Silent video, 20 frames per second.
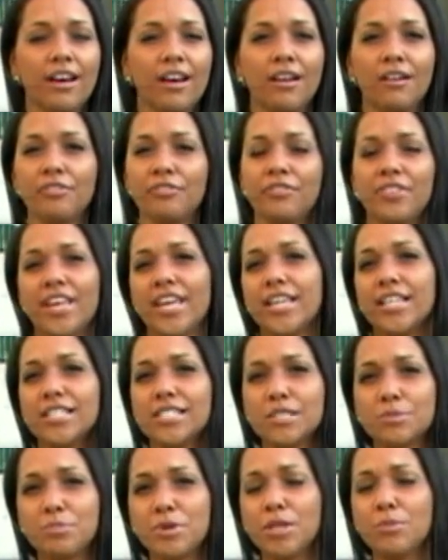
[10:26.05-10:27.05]
of things,
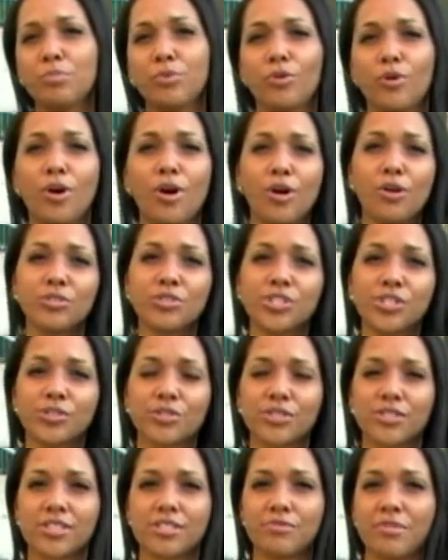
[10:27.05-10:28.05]
people,
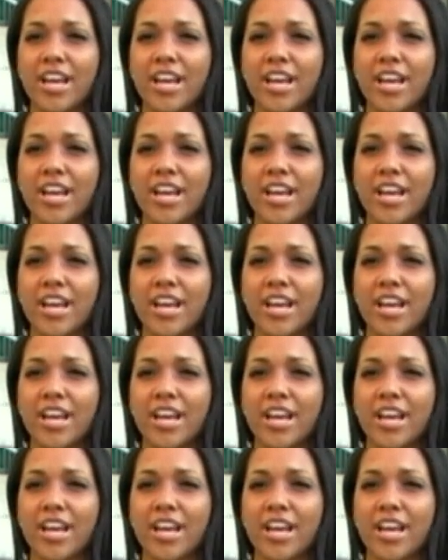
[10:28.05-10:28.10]
cultures,